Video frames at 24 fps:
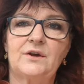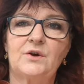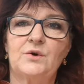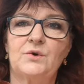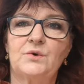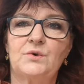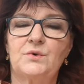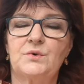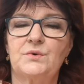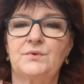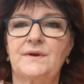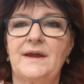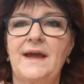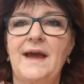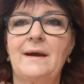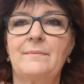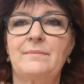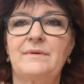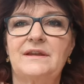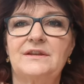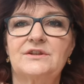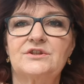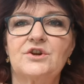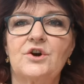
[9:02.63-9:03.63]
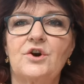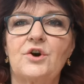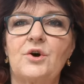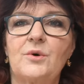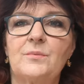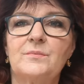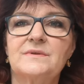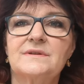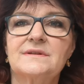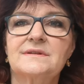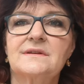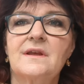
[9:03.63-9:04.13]
called Abbey
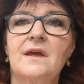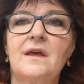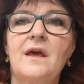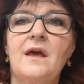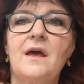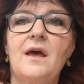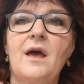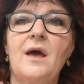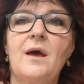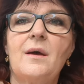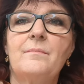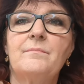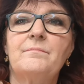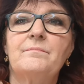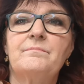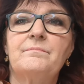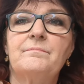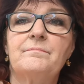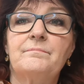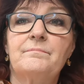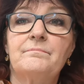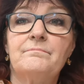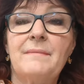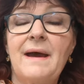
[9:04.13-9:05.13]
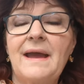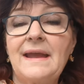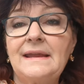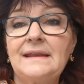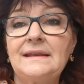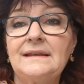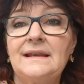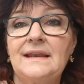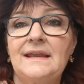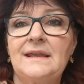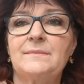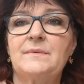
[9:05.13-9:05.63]
Tops,
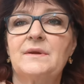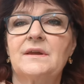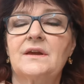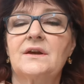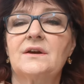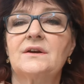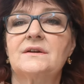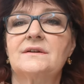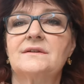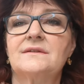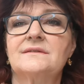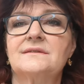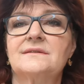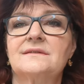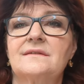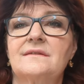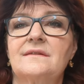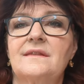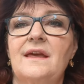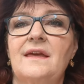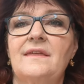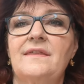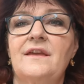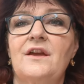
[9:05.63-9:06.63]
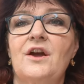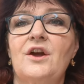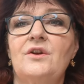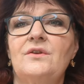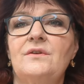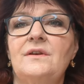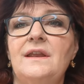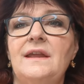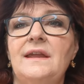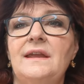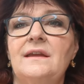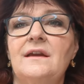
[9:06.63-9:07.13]
mainly because they're the
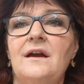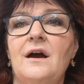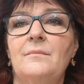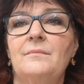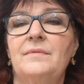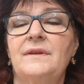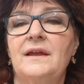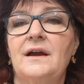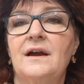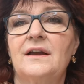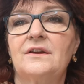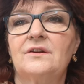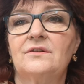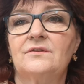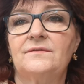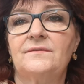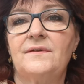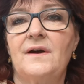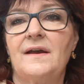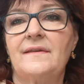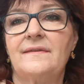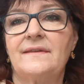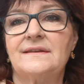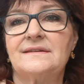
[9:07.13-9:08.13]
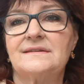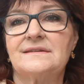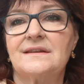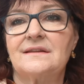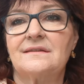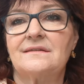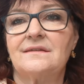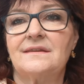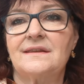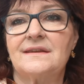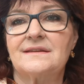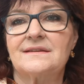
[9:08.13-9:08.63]
only company I could find that
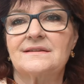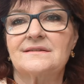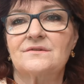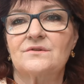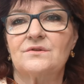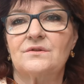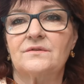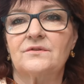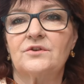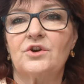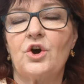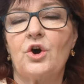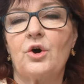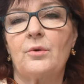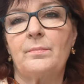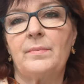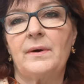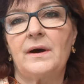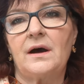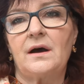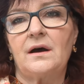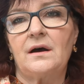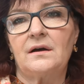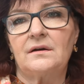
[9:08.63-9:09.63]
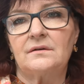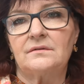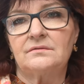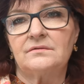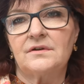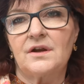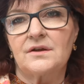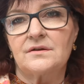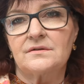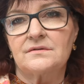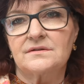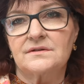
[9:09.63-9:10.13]
did this sort of copper
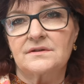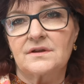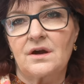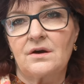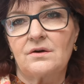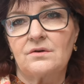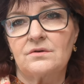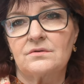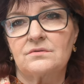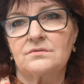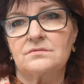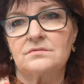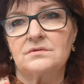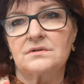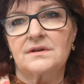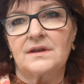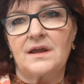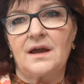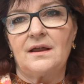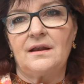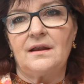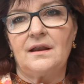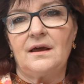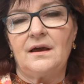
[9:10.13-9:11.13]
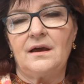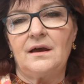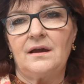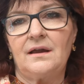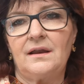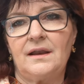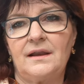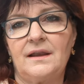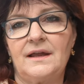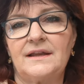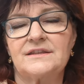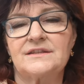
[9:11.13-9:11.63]
rose gold colour,
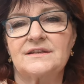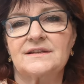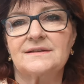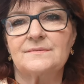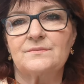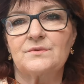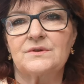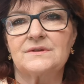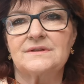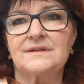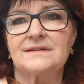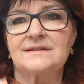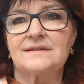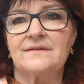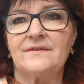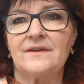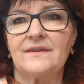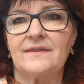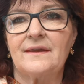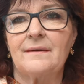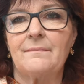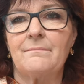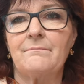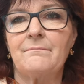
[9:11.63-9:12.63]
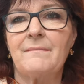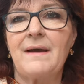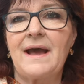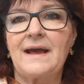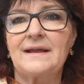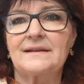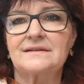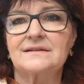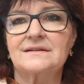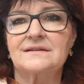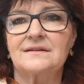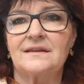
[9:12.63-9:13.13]
and I just wanted something that
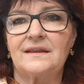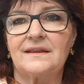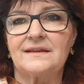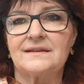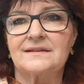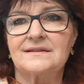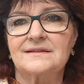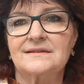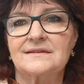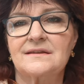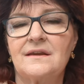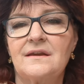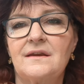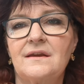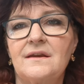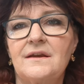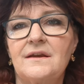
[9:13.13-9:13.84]
matched this,